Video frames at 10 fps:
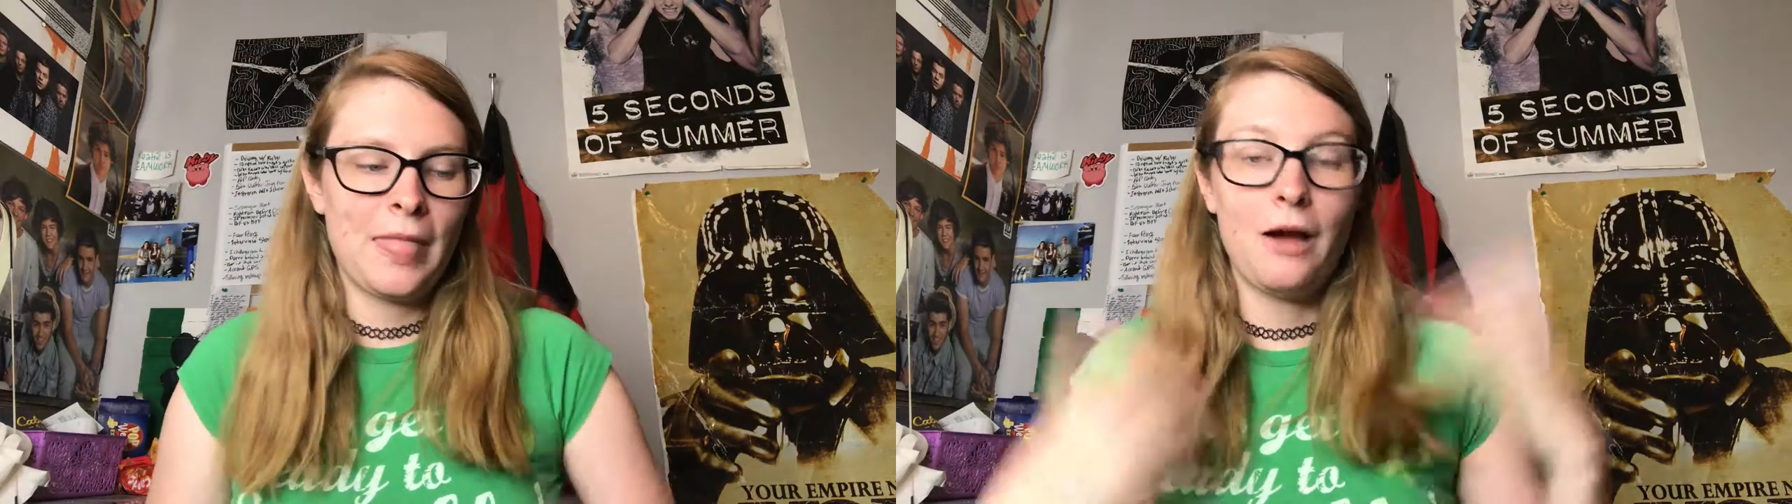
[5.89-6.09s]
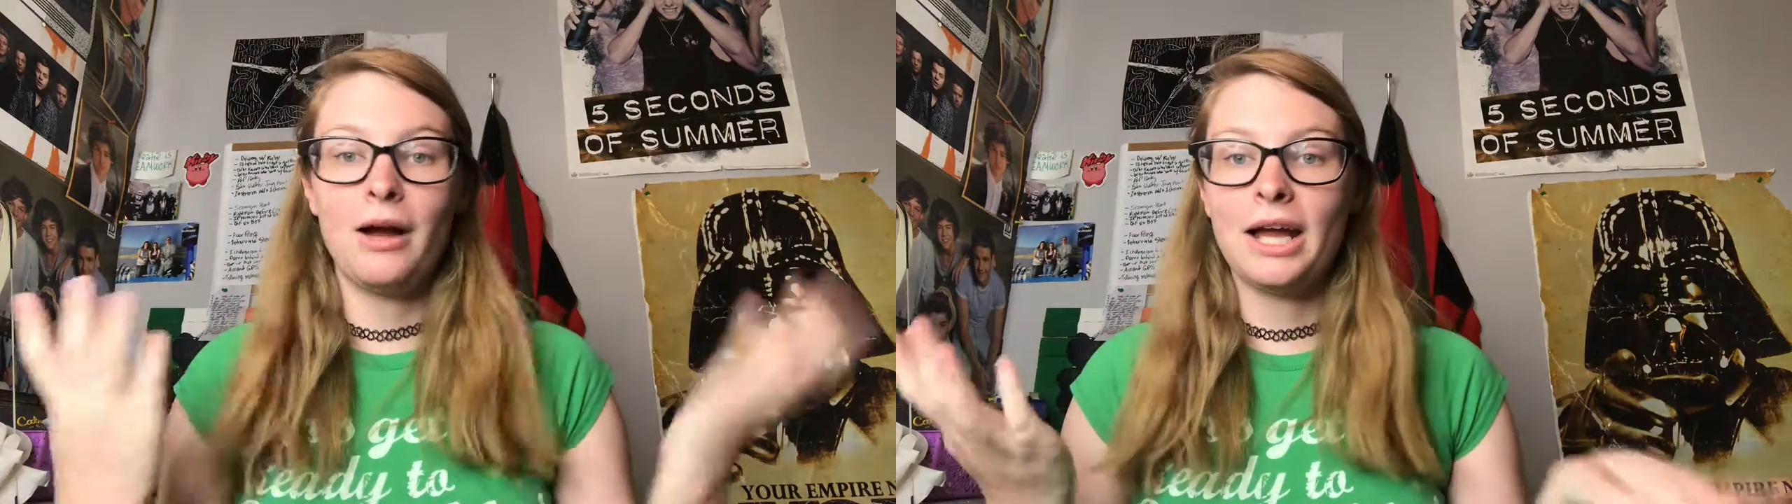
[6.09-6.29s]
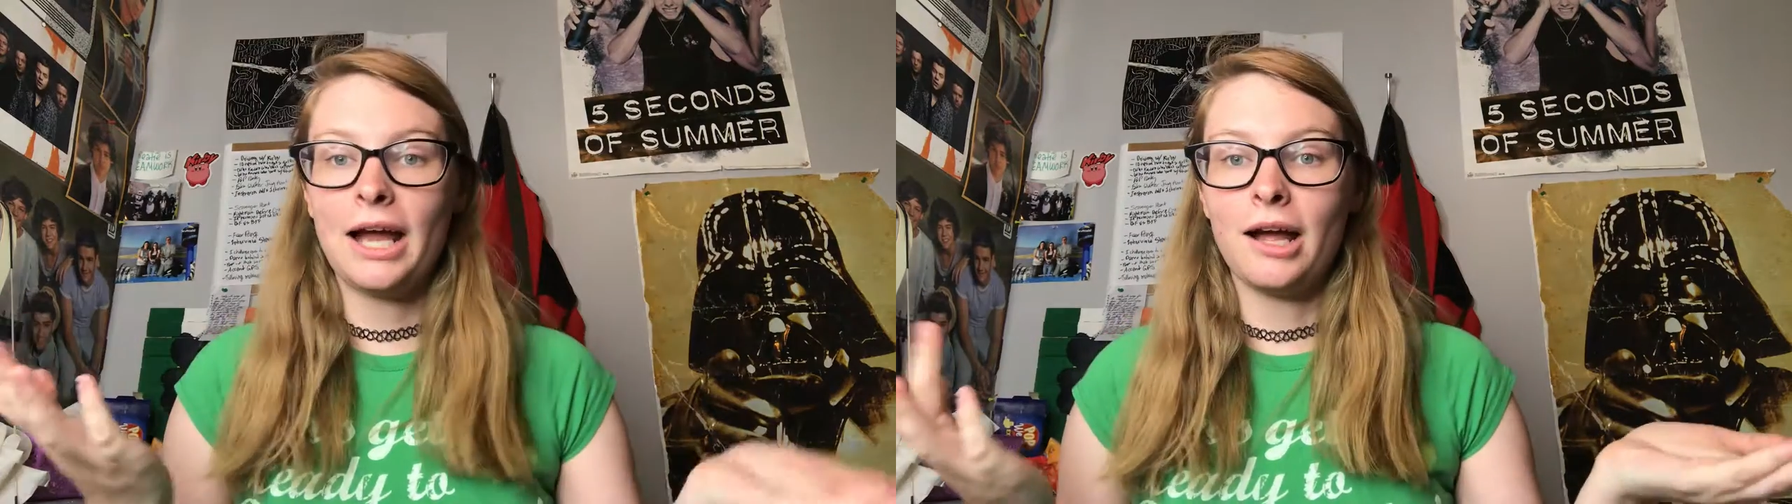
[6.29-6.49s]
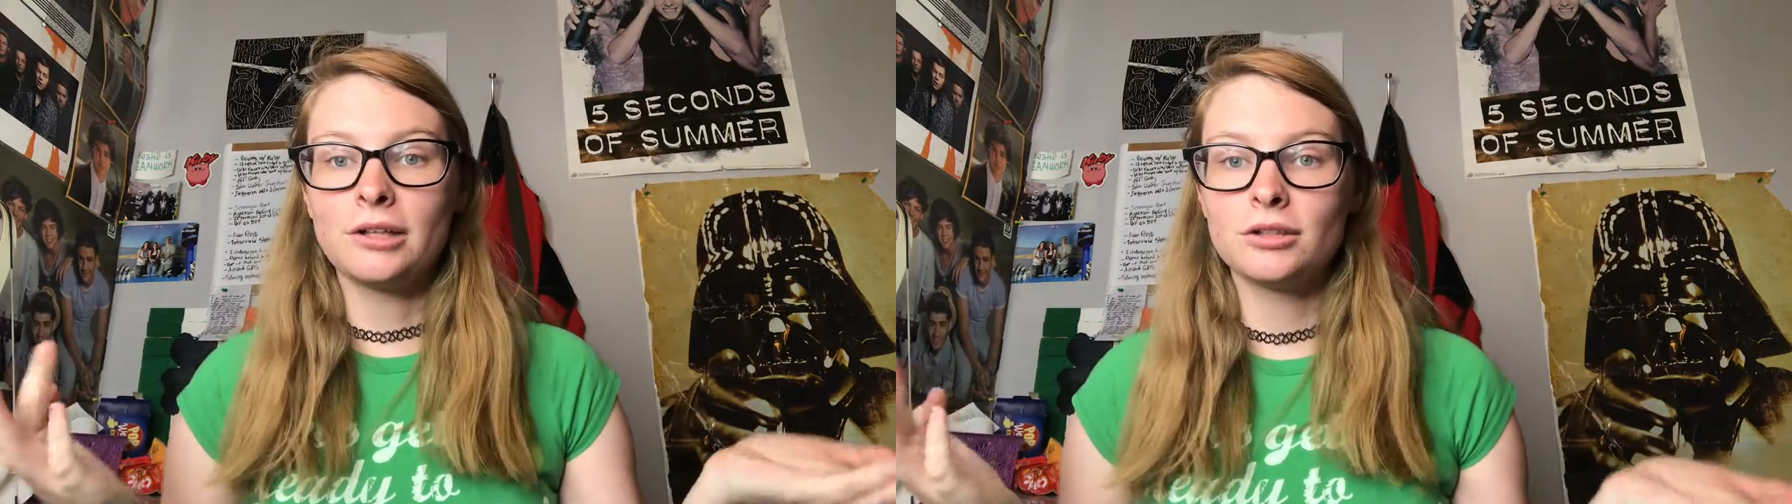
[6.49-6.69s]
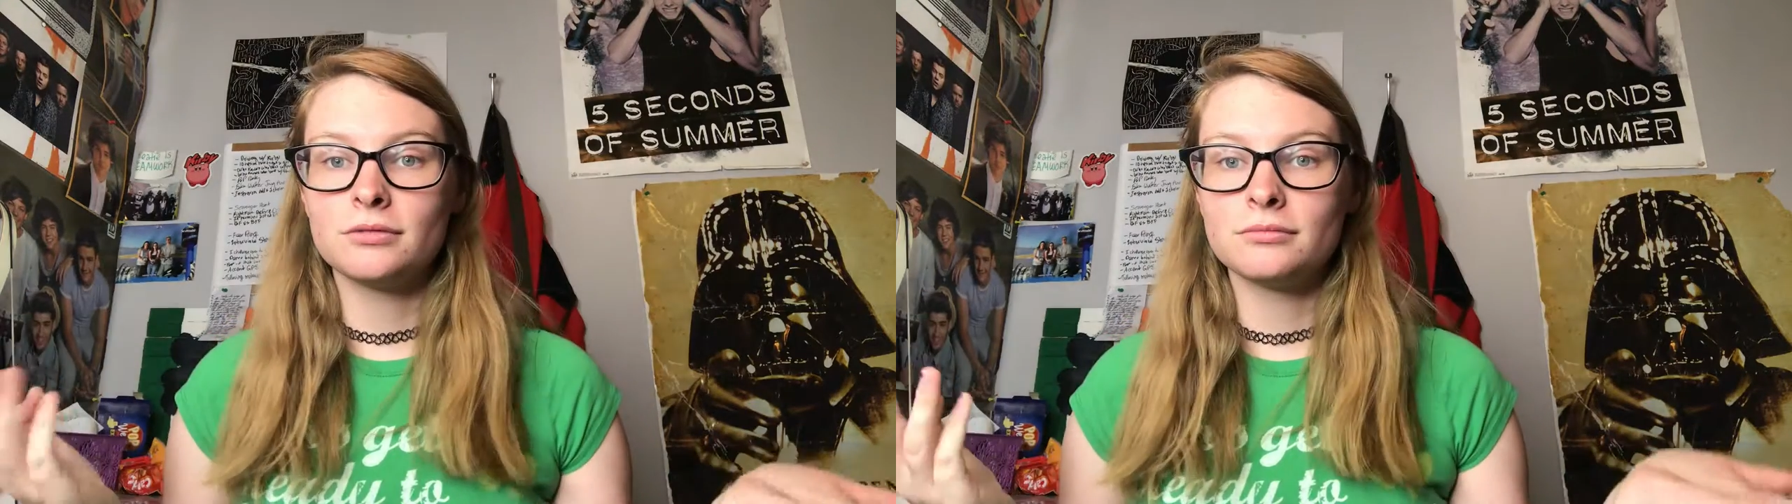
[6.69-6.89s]
how I
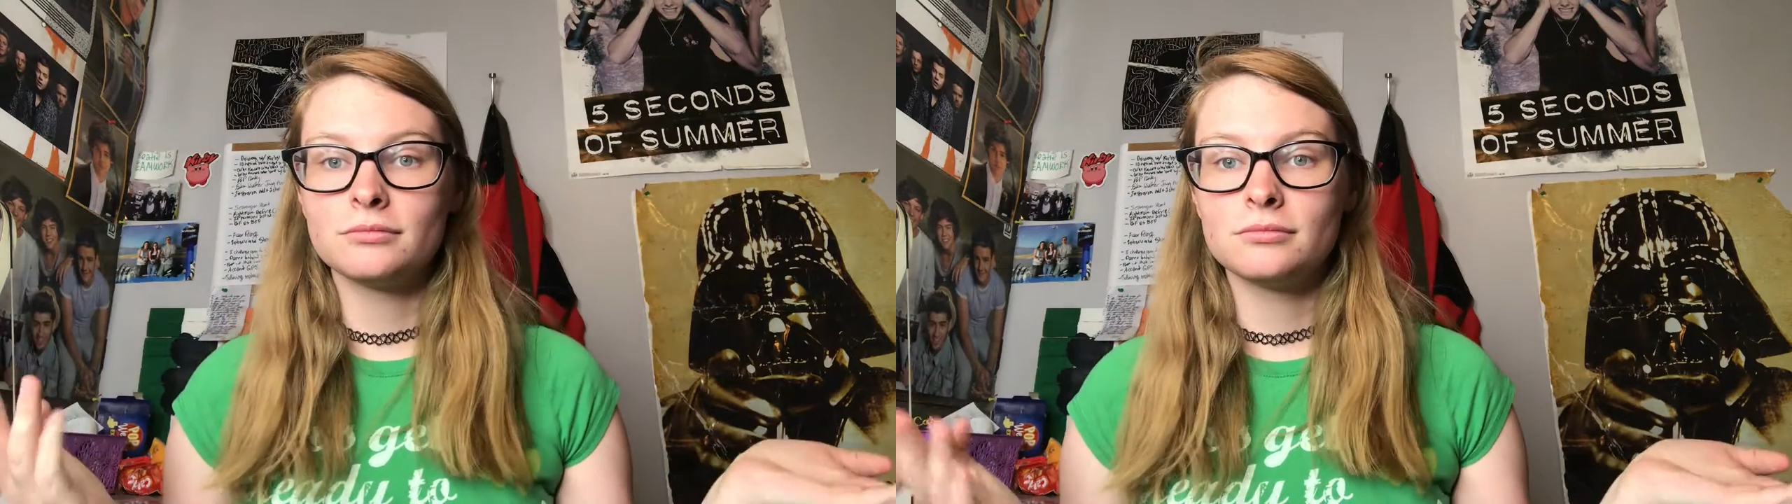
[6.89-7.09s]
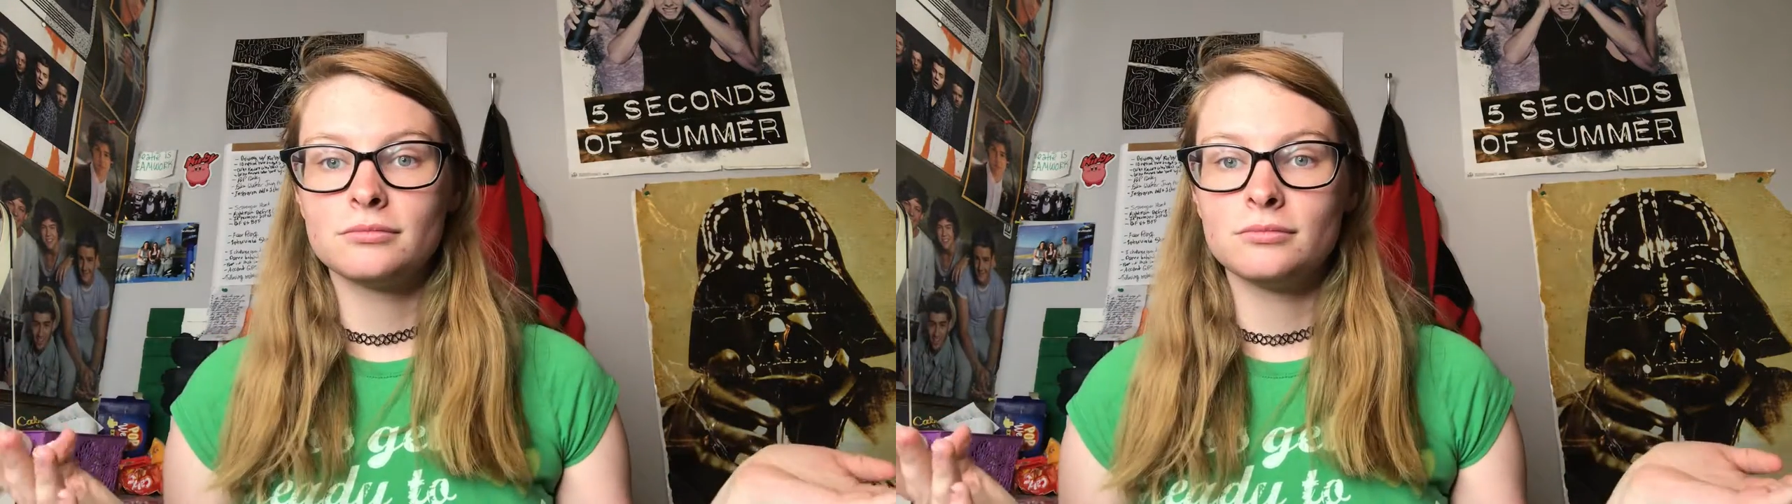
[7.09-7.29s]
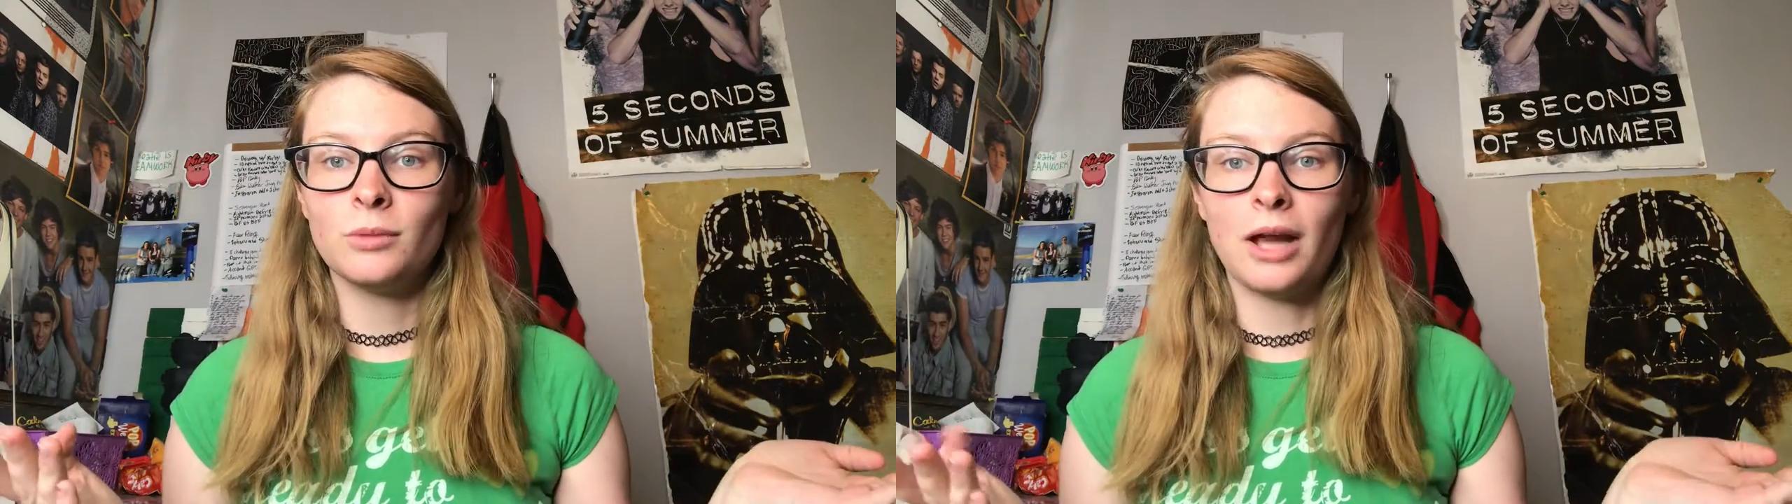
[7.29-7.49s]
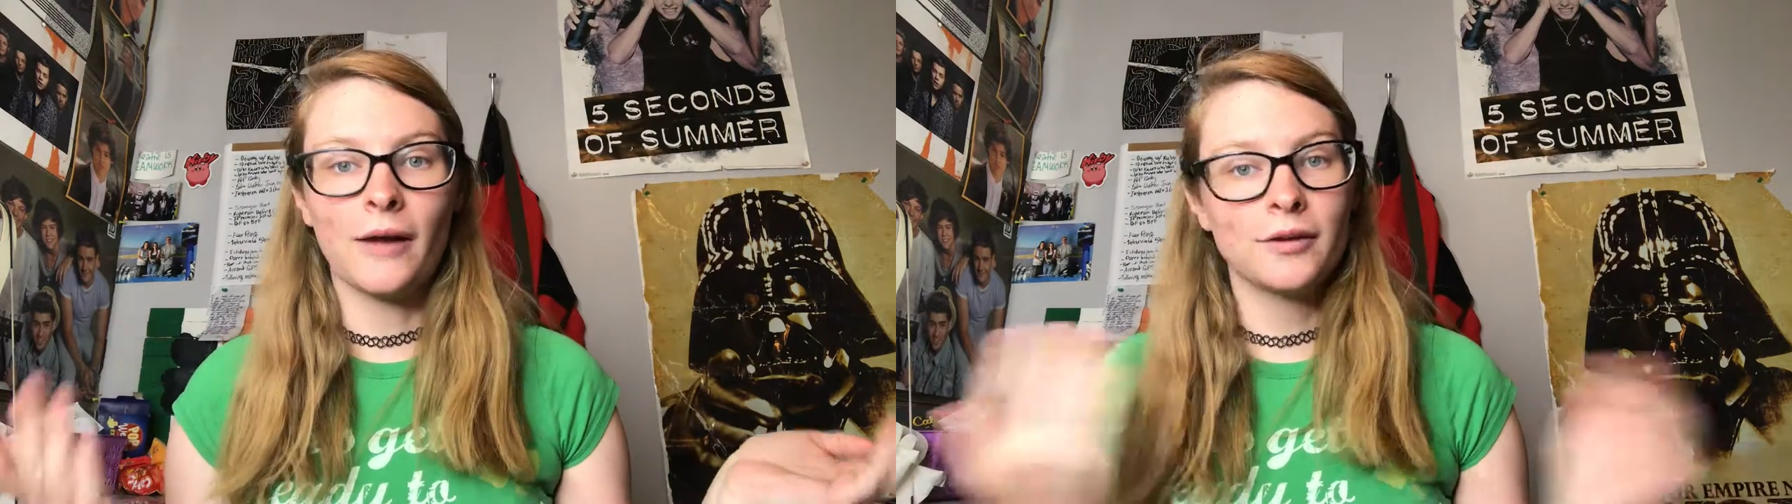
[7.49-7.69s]
act when